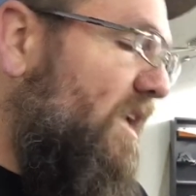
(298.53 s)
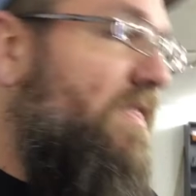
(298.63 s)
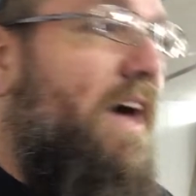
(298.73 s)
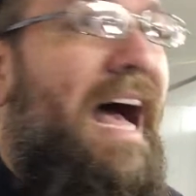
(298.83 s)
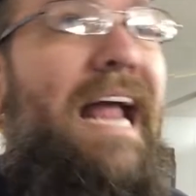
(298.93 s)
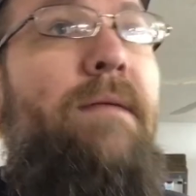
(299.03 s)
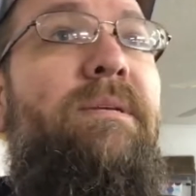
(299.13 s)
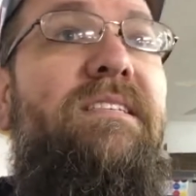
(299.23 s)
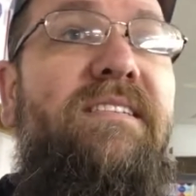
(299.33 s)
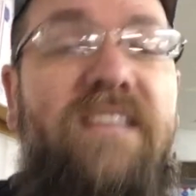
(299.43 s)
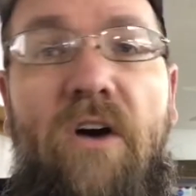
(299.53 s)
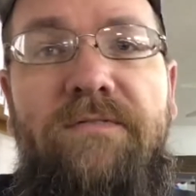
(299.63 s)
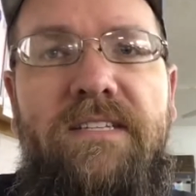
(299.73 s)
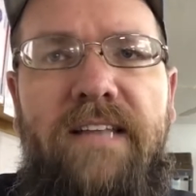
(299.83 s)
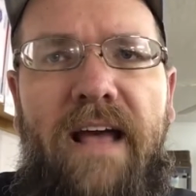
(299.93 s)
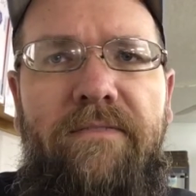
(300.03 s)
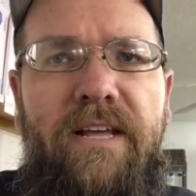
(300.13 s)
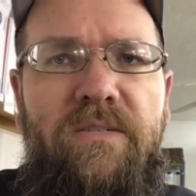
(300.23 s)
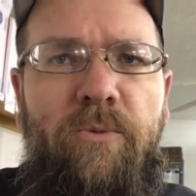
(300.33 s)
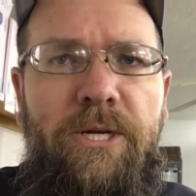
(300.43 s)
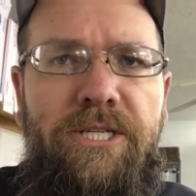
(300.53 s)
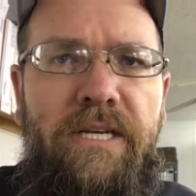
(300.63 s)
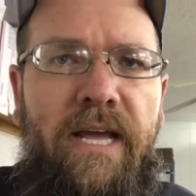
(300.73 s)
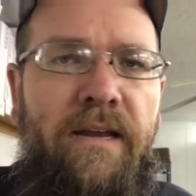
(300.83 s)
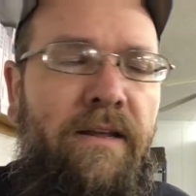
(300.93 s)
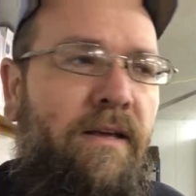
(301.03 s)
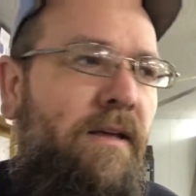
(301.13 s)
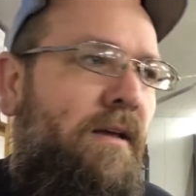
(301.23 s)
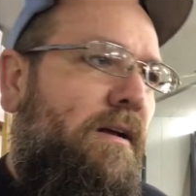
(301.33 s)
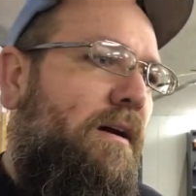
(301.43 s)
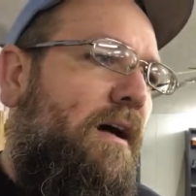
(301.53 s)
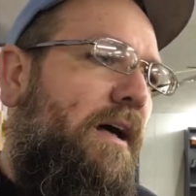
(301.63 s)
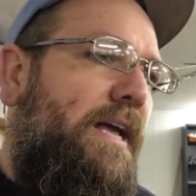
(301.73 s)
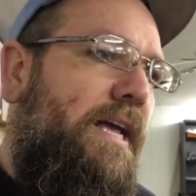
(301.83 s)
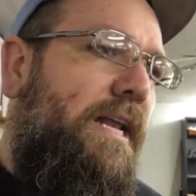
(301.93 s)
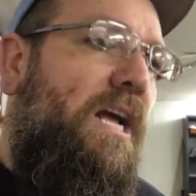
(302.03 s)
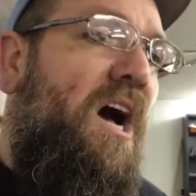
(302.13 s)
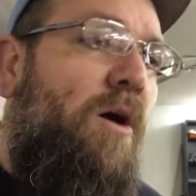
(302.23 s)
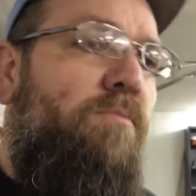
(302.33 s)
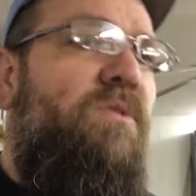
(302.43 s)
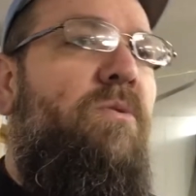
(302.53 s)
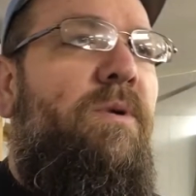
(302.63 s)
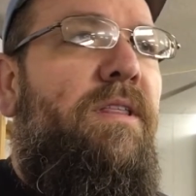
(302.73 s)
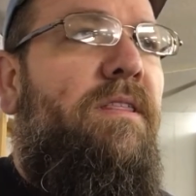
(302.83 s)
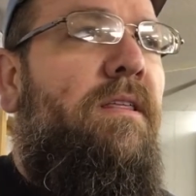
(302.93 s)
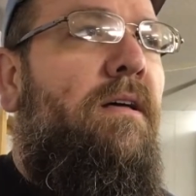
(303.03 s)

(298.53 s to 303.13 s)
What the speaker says: the item itself doesn't have an expiration date. It comes with